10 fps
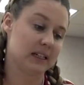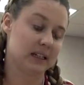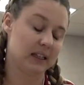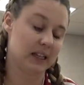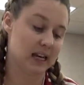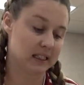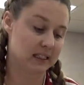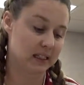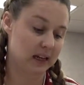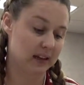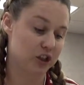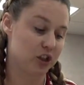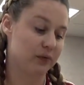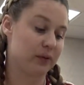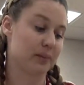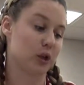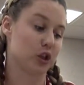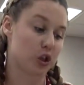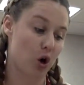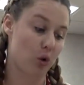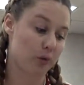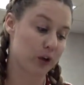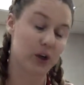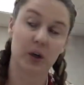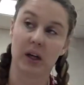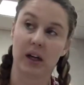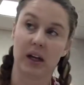did this, and then she flipped hers over.